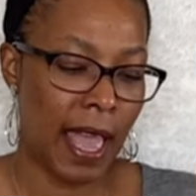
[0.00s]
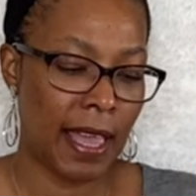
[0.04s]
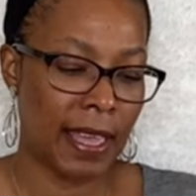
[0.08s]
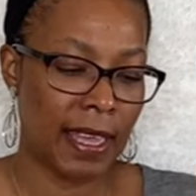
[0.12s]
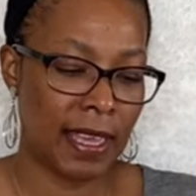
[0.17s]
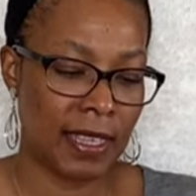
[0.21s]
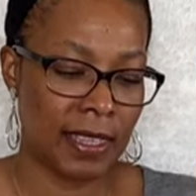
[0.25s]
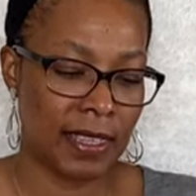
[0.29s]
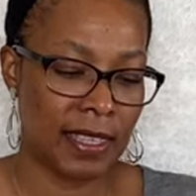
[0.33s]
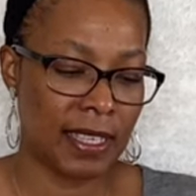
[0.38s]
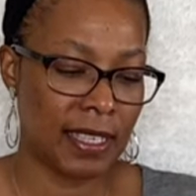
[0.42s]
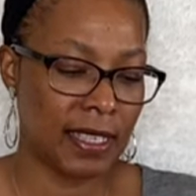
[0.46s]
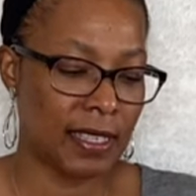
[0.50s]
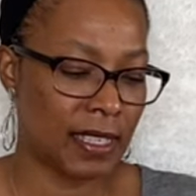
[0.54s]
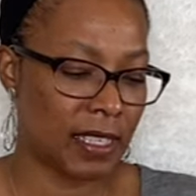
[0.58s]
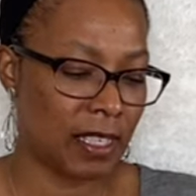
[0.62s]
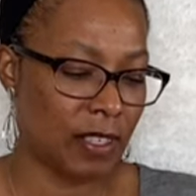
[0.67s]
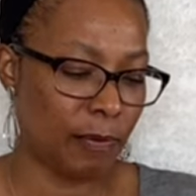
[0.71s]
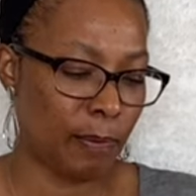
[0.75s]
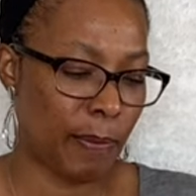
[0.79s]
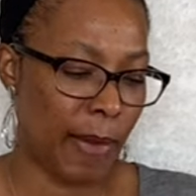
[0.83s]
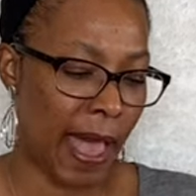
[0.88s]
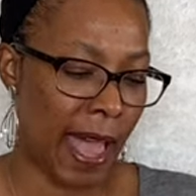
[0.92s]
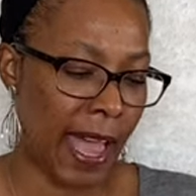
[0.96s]
And this
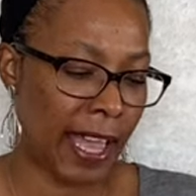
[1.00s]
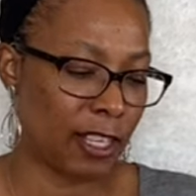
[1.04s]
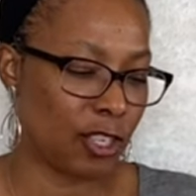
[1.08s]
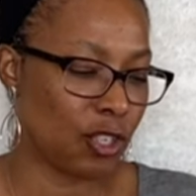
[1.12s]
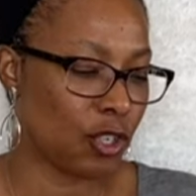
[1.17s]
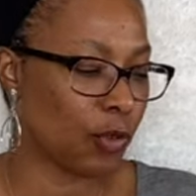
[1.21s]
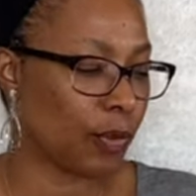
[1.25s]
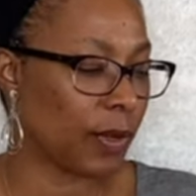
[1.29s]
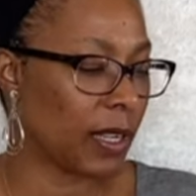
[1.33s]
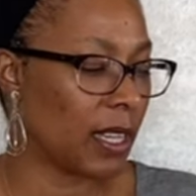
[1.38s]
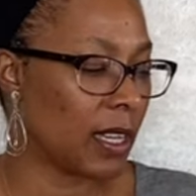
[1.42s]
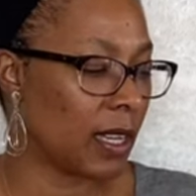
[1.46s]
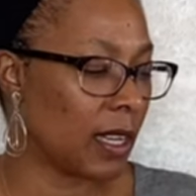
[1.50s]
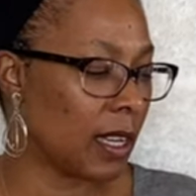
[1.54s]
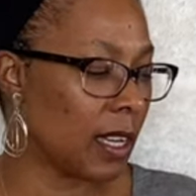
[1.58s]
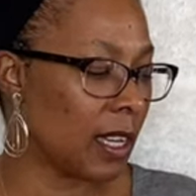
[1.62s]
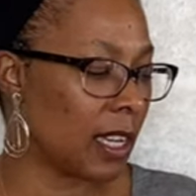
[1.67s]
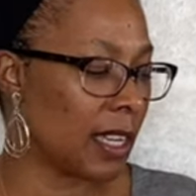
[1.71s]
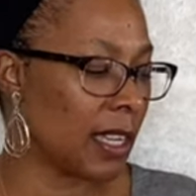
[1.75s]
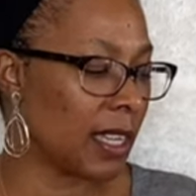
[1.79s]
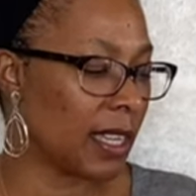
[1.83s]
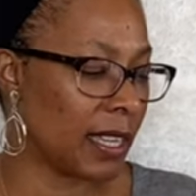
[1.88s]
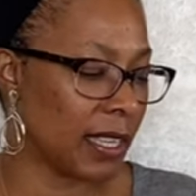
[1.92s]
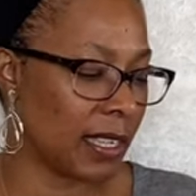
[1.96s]
is by Tree
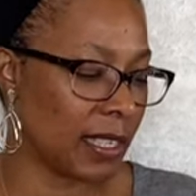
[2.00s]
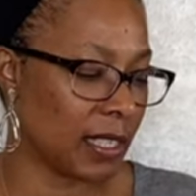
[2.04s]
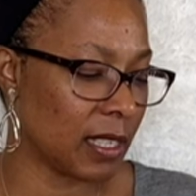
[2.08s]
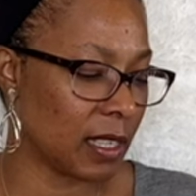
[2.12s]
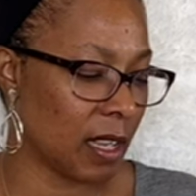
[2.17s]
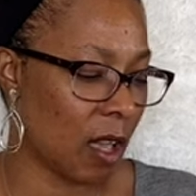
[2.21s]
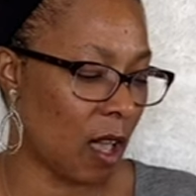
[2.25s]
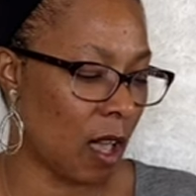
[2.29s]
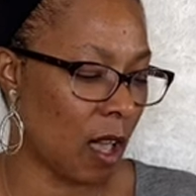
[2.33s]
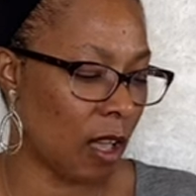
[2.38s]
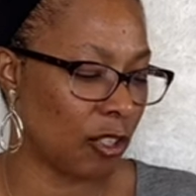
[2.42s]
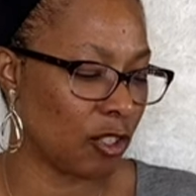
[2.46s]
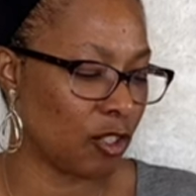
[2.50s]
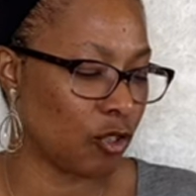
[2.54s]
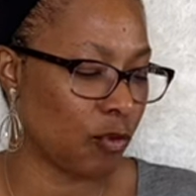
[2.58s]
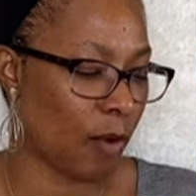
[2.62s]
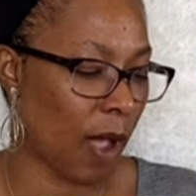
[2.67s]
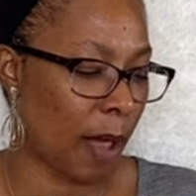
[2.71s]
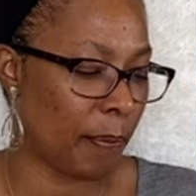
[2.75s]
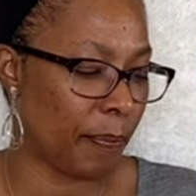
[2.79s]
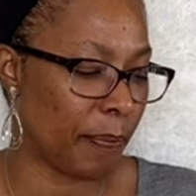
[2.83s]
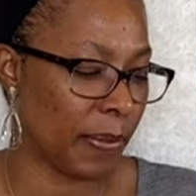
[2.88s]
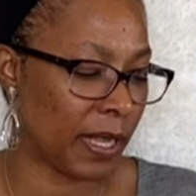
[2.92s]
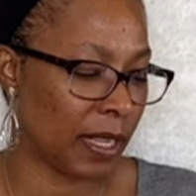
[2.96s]
Hut and it's called
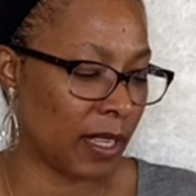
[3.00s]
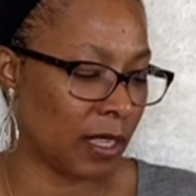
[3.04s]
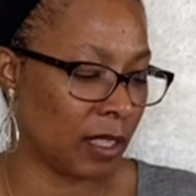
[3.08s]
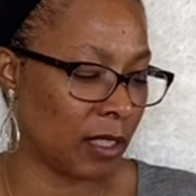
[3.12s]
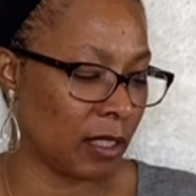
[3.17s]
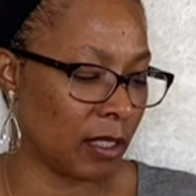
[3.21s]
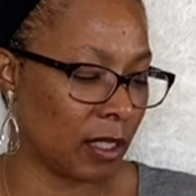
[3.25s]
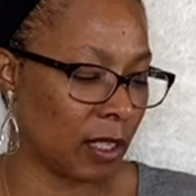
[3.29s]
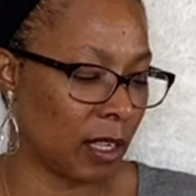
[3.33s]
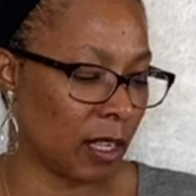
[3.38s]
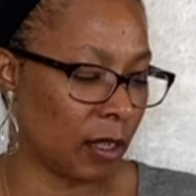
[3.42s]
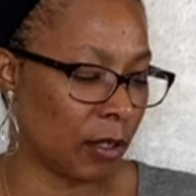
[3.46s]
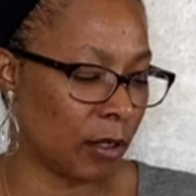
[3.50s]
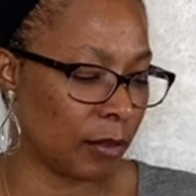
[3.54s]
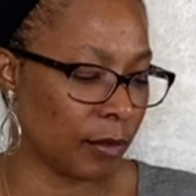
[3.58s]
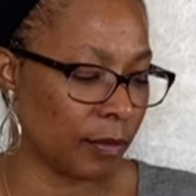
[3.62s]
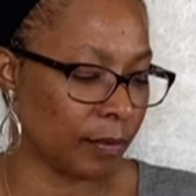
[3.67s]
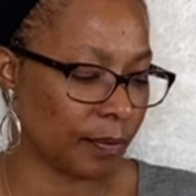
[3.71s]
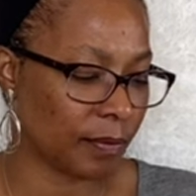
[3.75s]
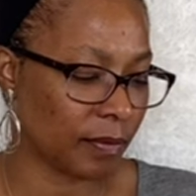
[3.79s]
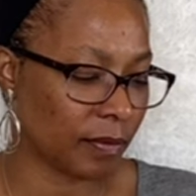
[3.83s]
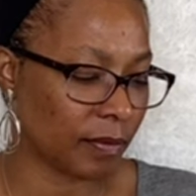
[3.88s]
Tropic Glow.